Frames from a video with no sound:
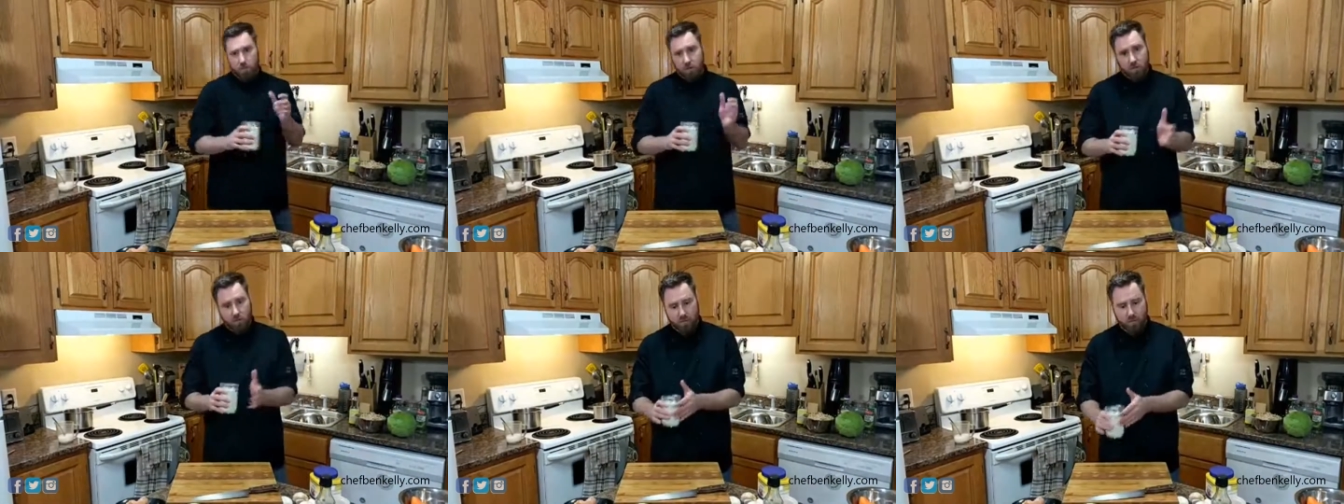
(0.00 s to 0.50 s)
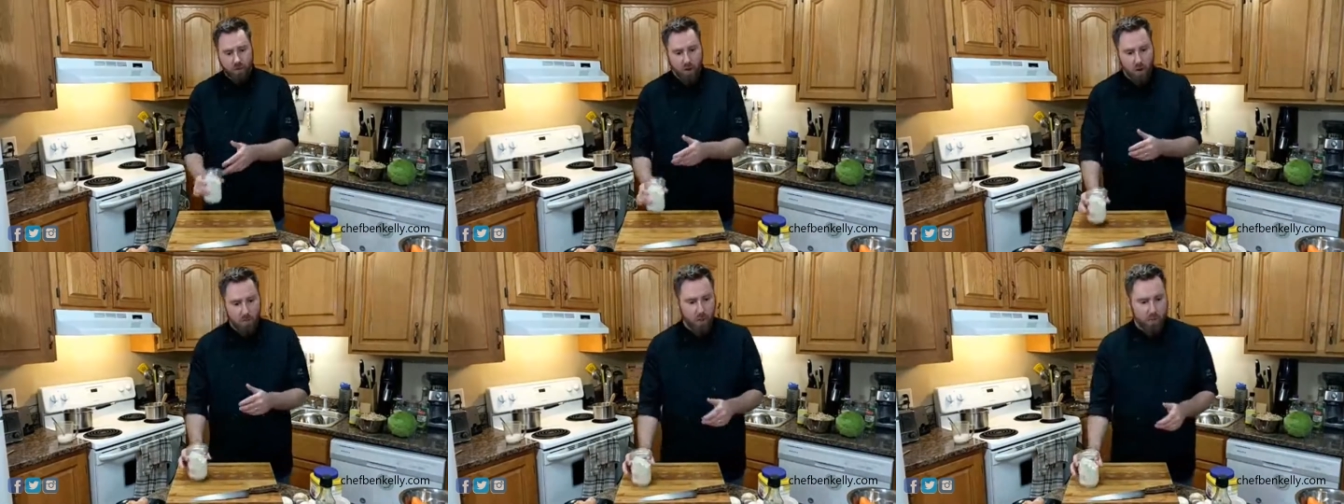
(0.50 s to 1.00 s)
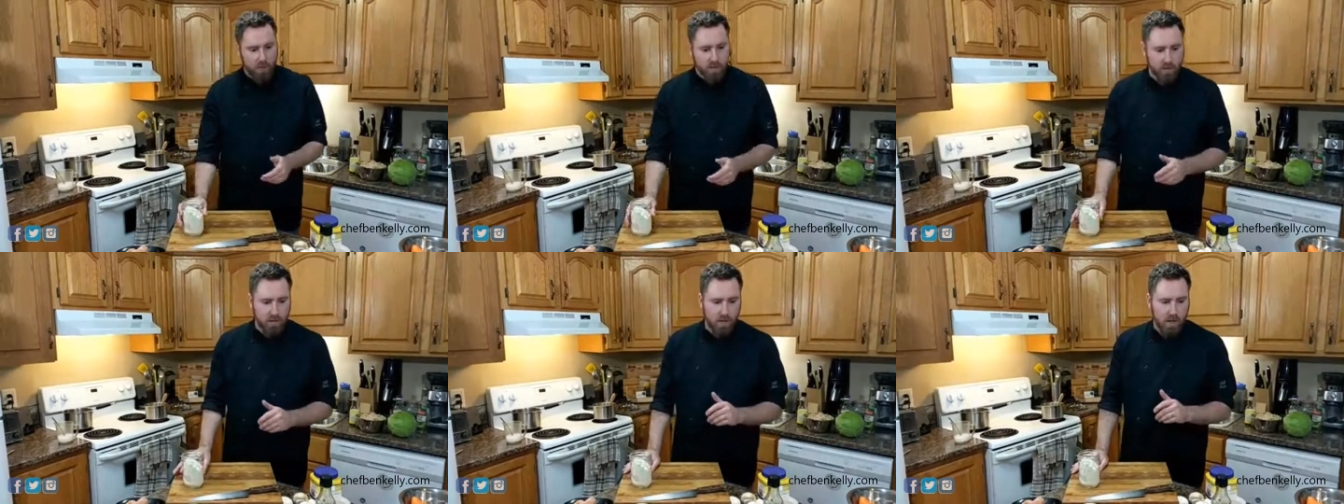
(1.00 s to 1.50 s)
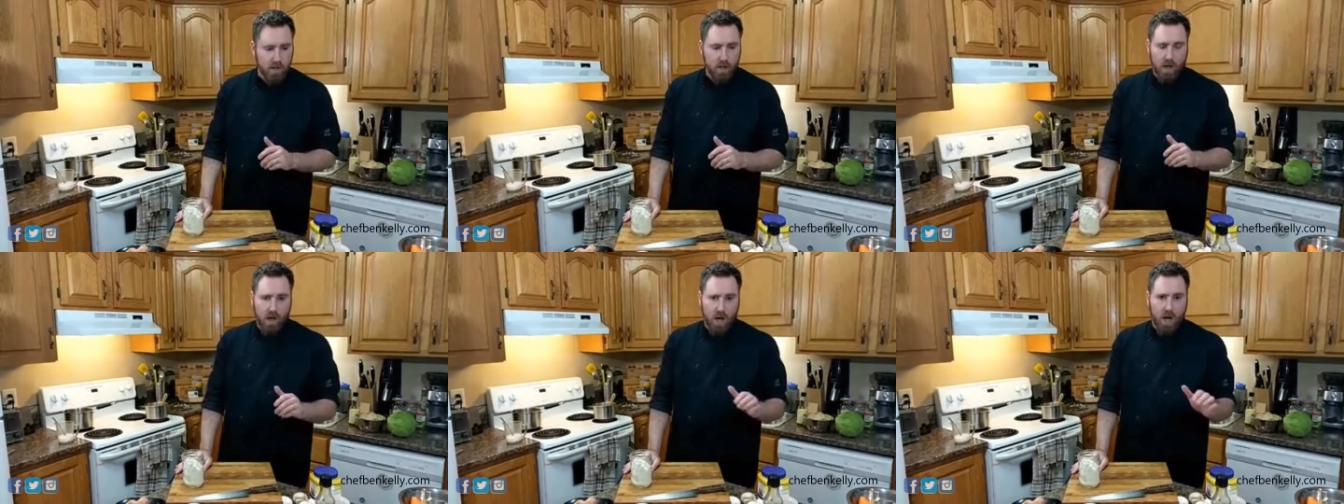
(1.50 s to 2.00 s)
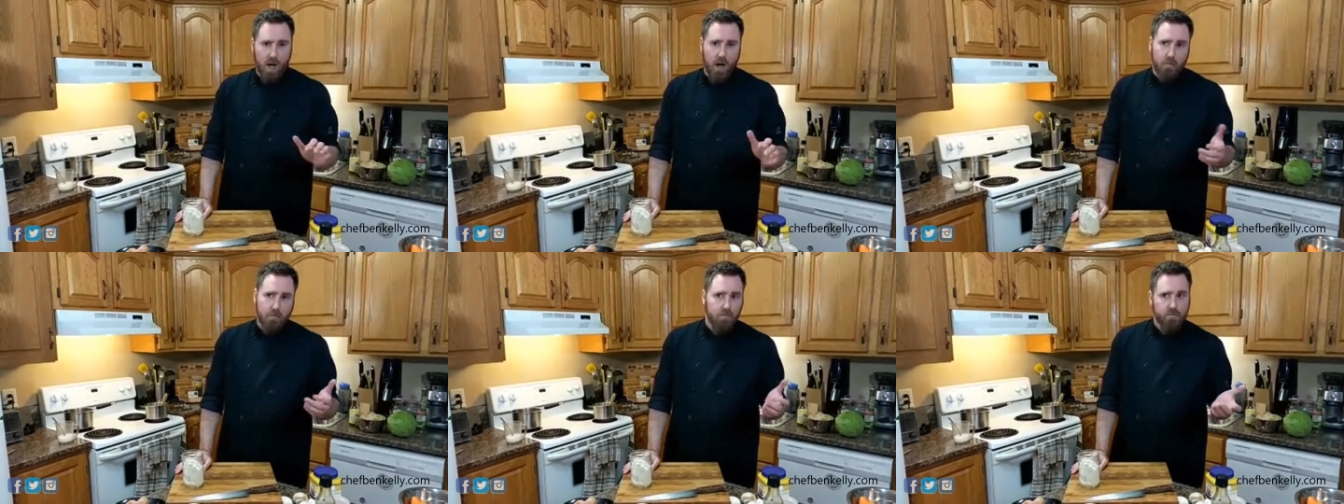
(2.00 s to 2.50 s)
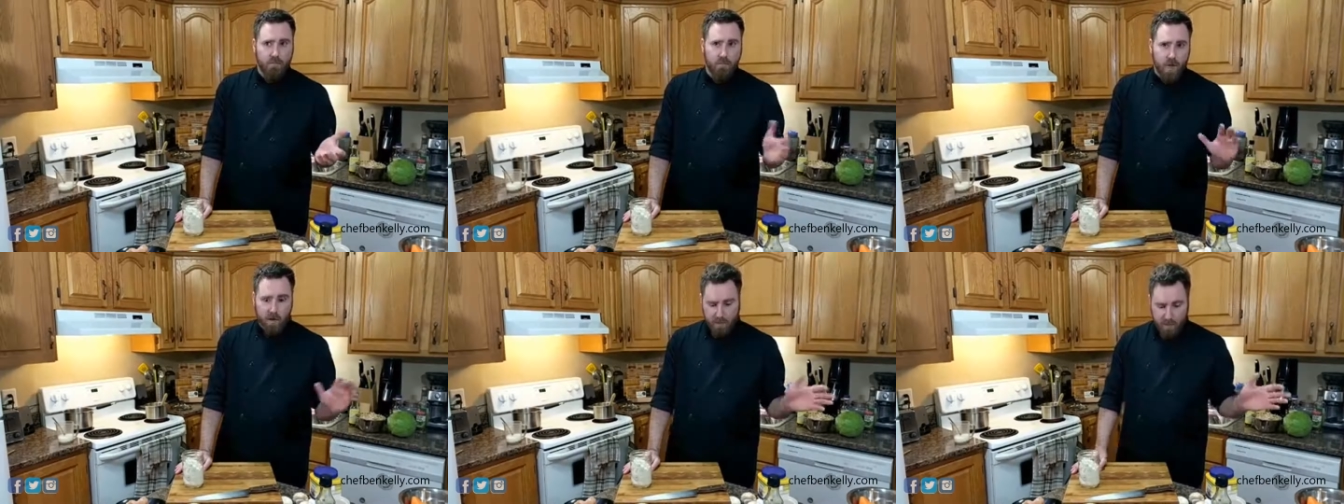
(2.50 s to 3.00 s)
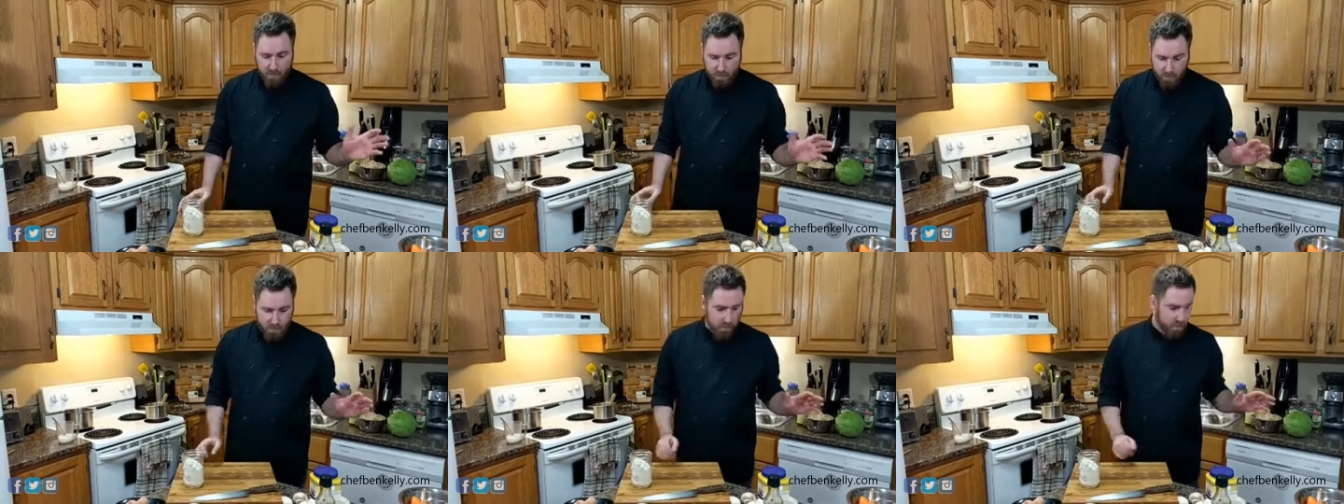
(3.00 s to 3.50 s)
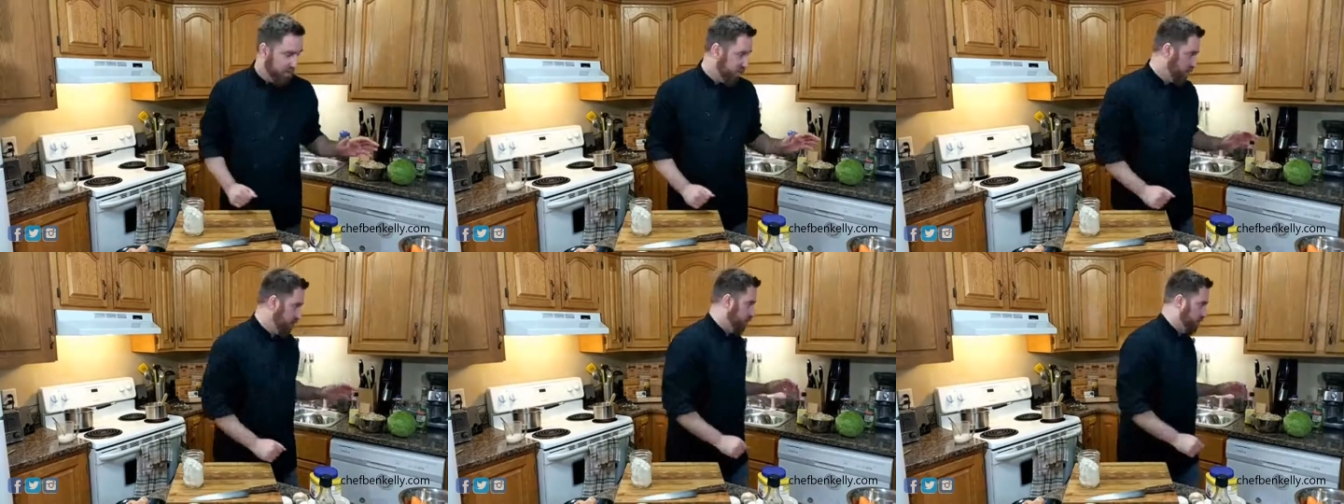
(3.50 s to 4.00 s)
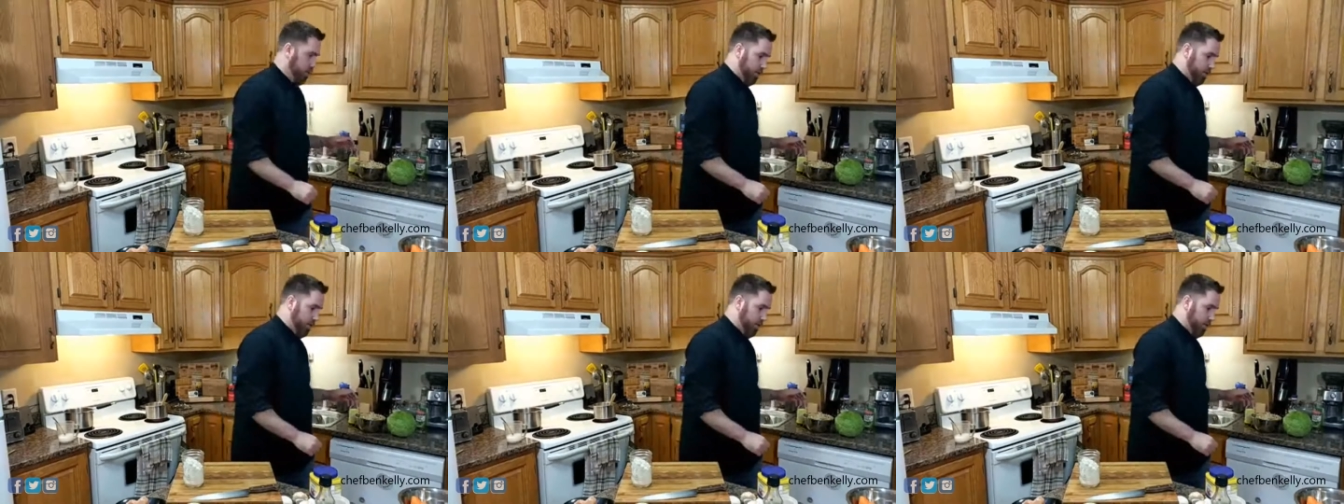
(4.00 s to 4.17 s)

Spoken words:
It's just gluten-free all-purpose. Everything else will be the same as what